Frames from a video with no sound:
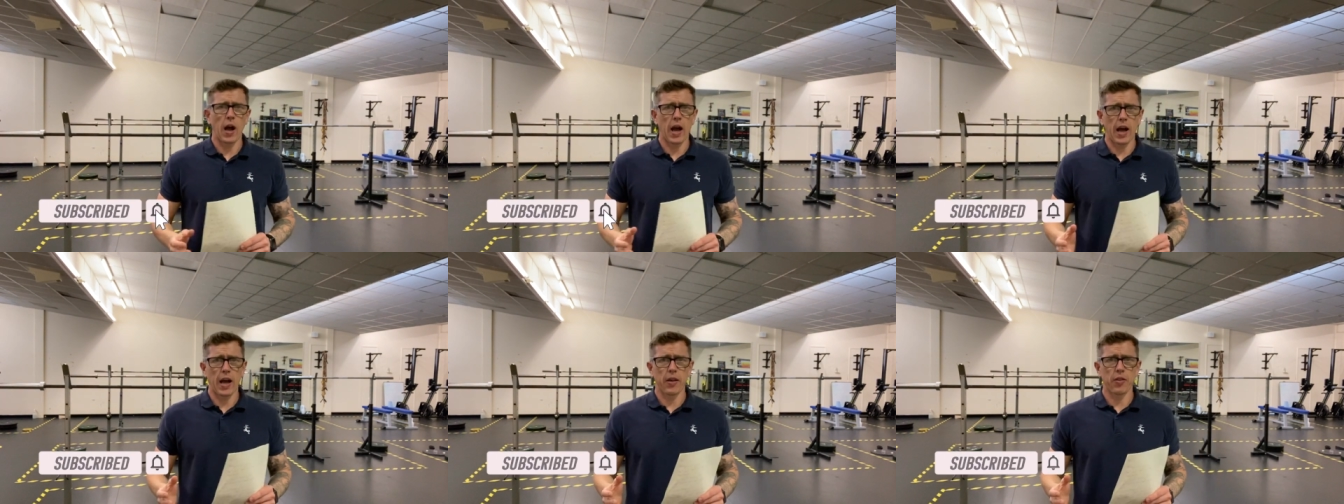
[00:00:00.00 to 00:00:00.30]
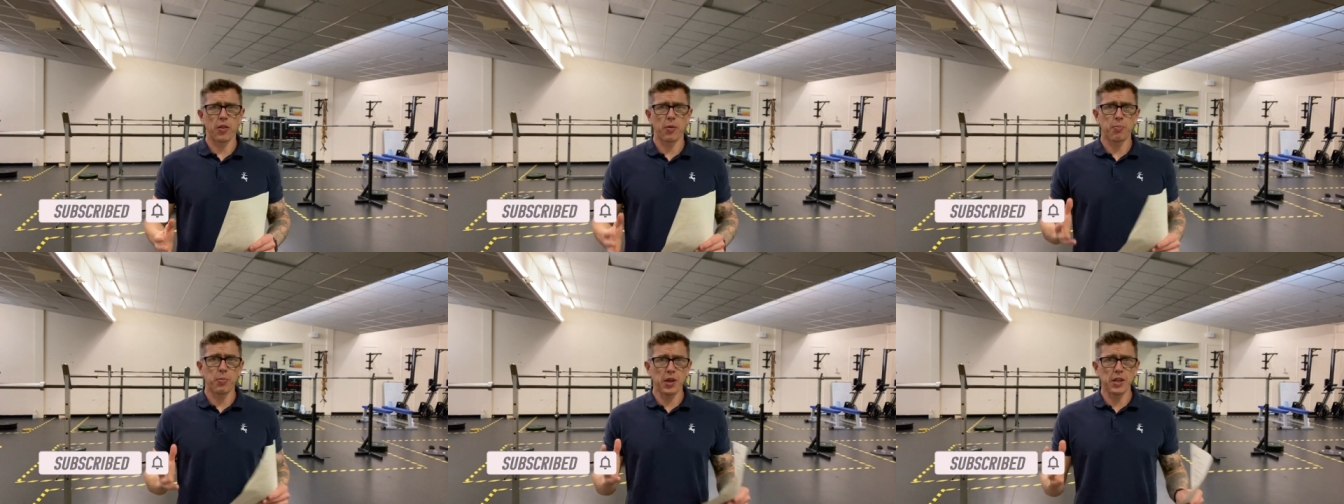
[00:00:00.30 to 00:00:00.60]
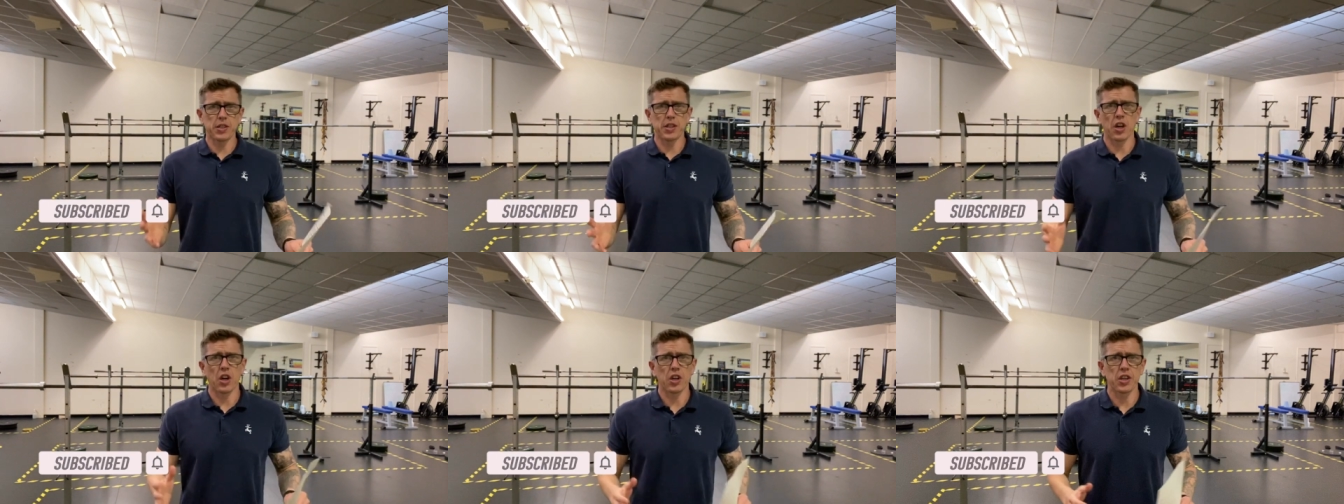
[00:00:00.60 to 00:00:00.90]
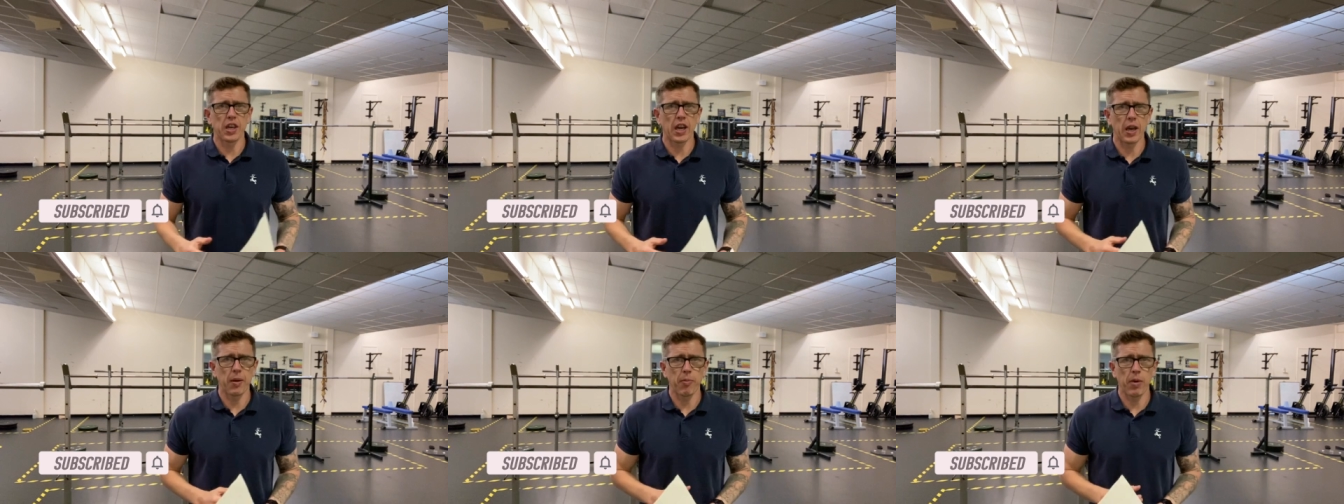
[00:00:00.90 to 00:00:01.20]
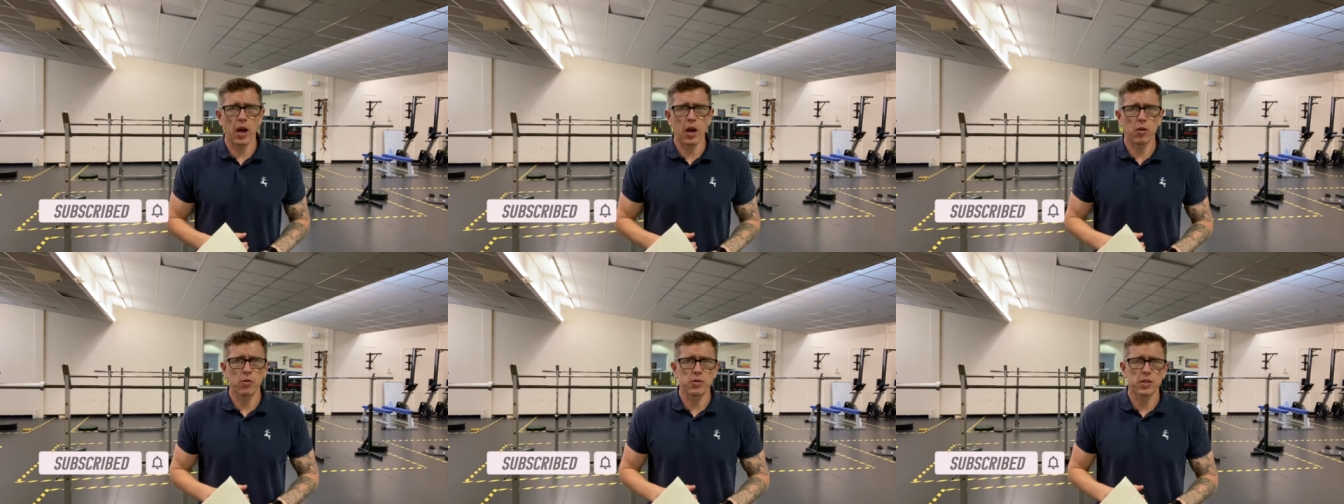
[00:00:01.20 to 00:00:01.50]
and the PTI came
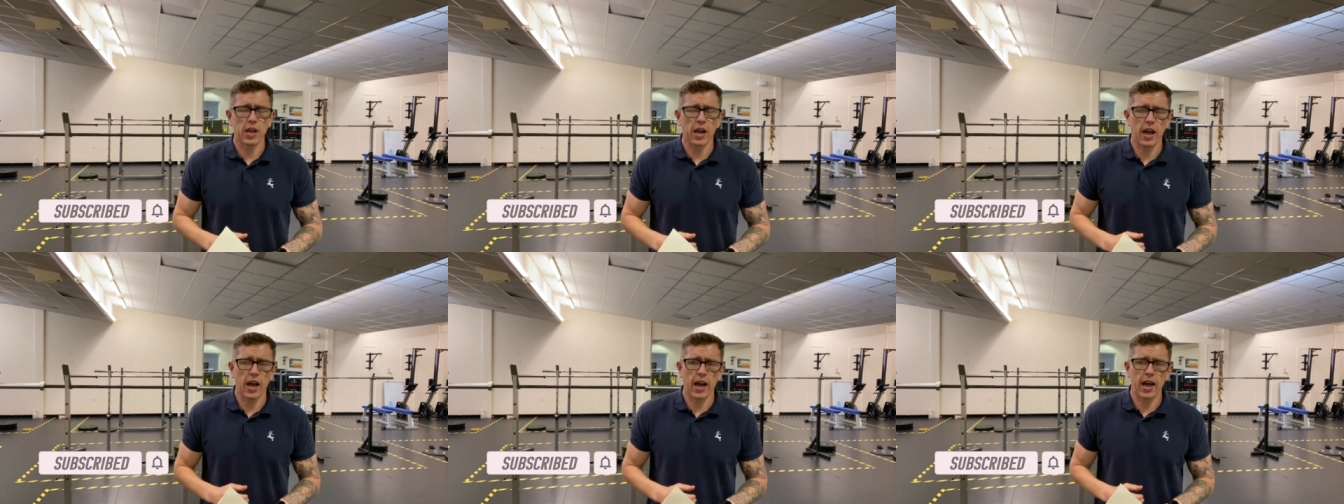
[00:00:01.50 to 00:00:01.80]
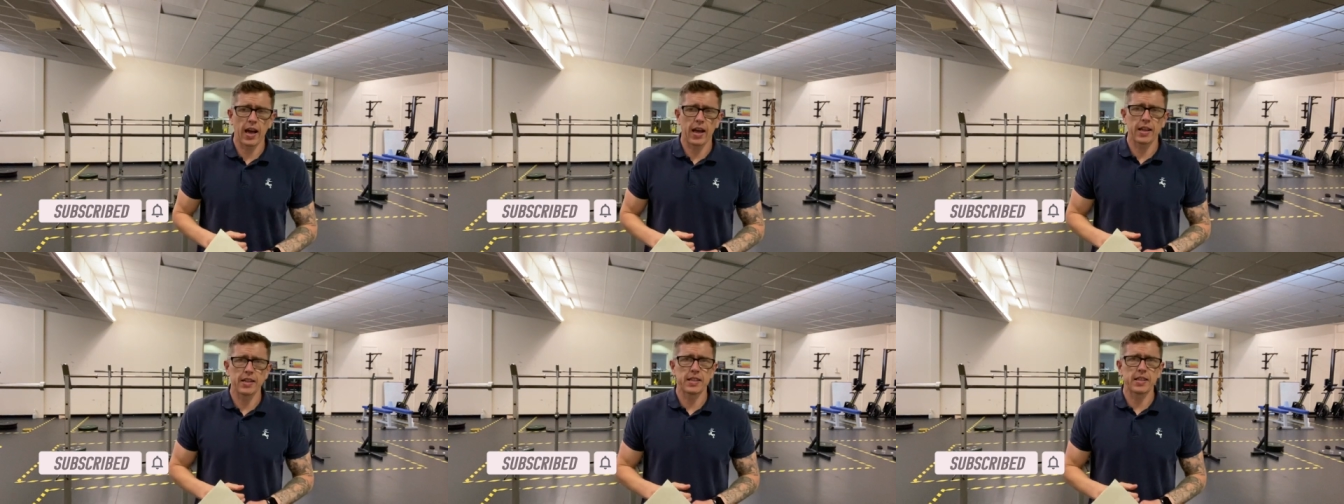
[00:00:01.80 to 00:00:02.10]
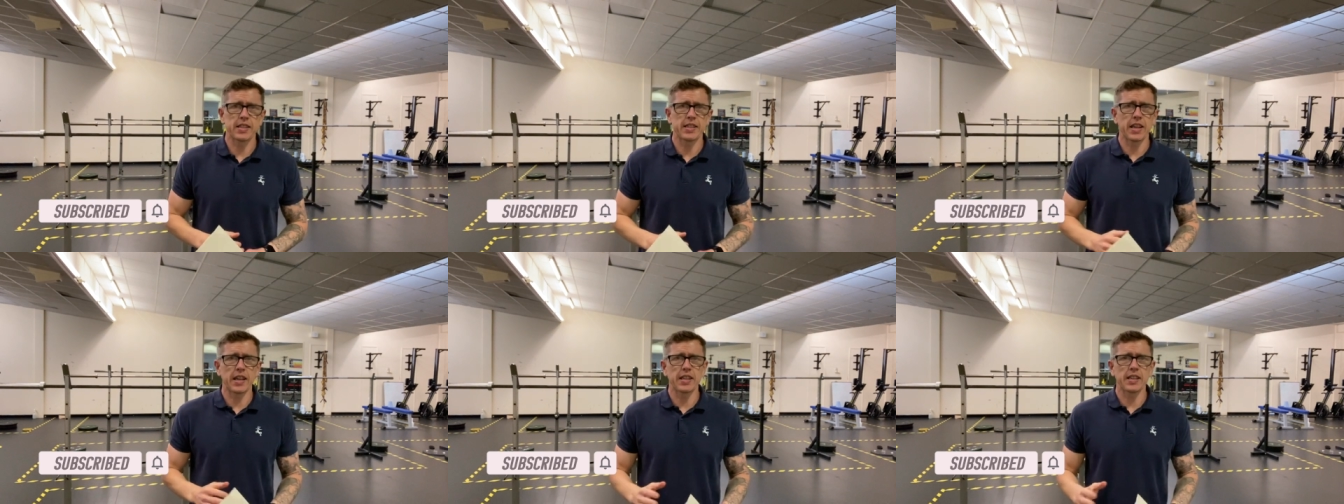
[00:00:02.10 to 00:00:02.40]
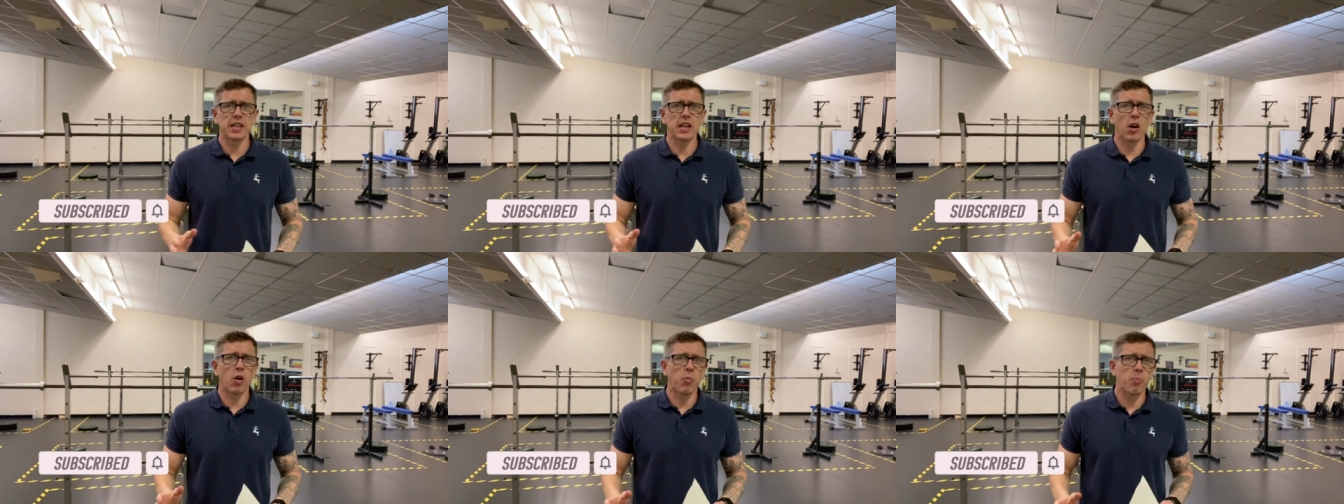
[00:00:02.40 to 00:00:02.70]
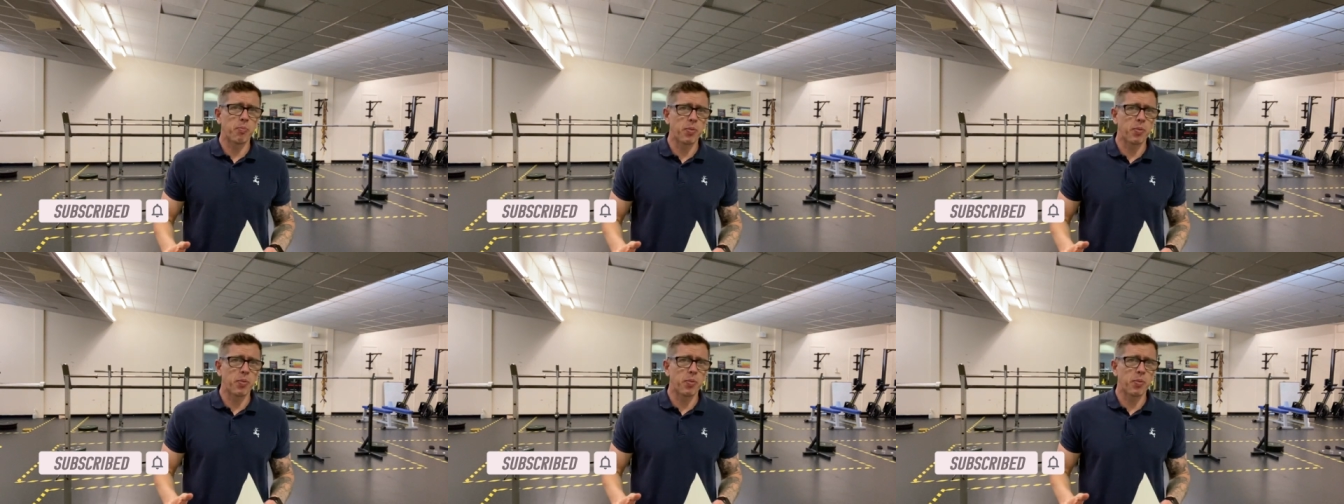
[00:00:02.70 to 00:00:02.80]
out and he said his little